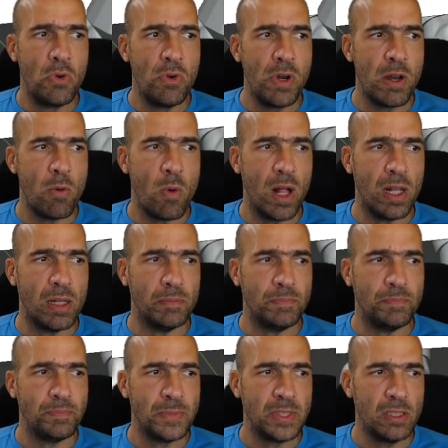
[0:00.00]
pretty
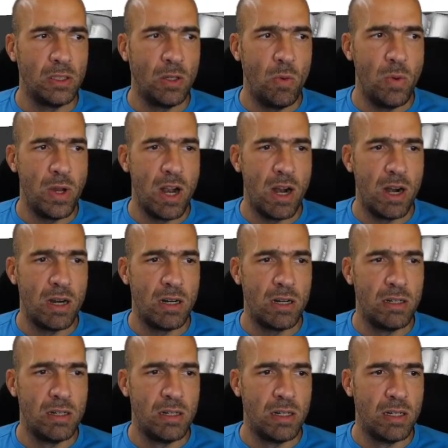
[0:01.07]
well. So we
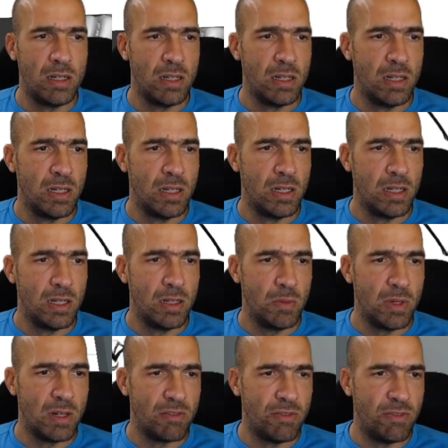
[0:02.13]
are
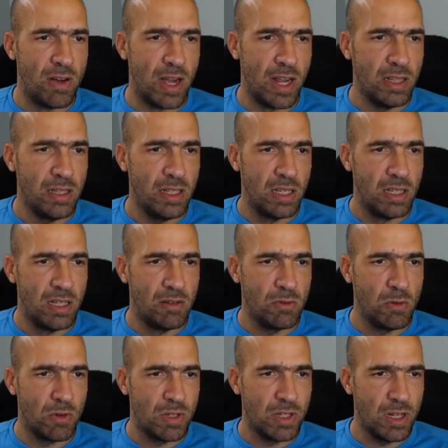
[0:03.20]
fine.
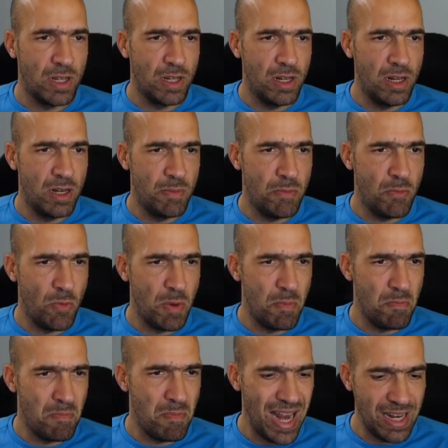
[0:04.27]
Of course, here we
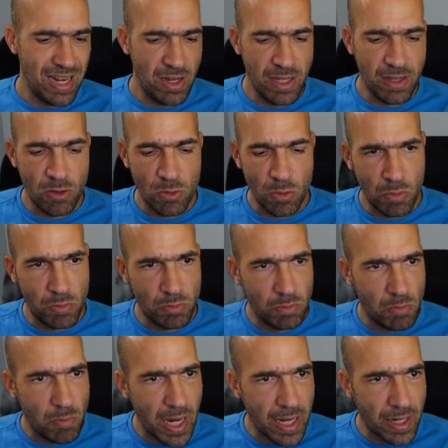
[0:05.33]
may need to
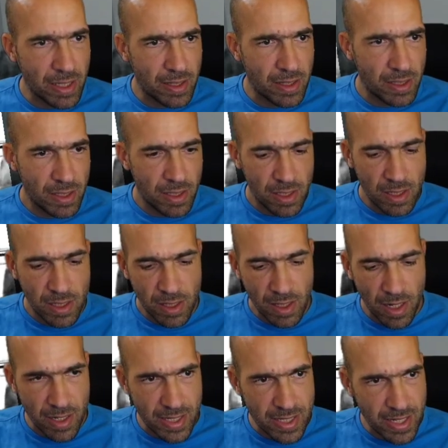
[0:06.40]
make it
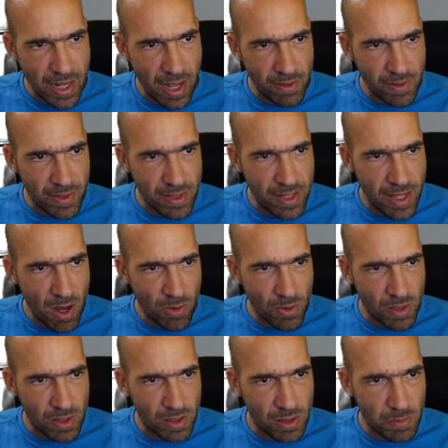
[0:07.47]
kind of scale it
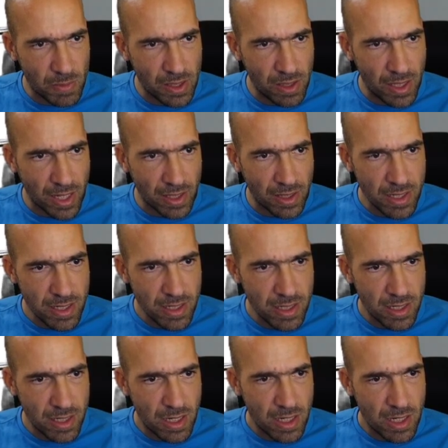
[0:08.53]
down a little bit like
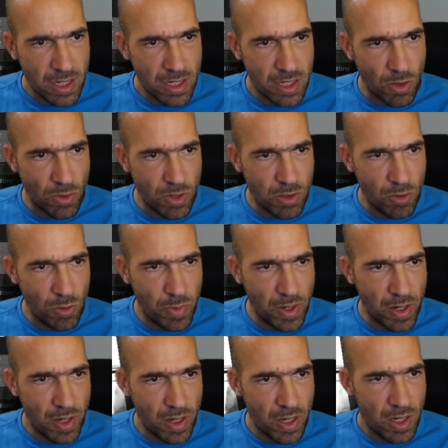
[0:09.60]
this. So this to
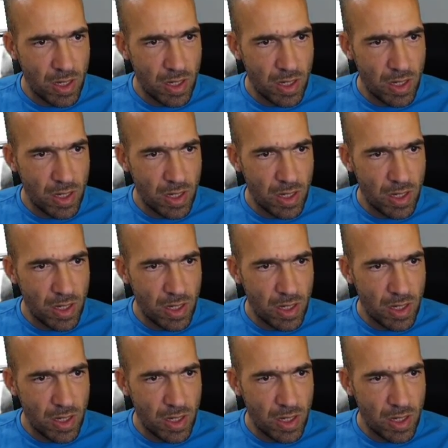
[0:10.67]
be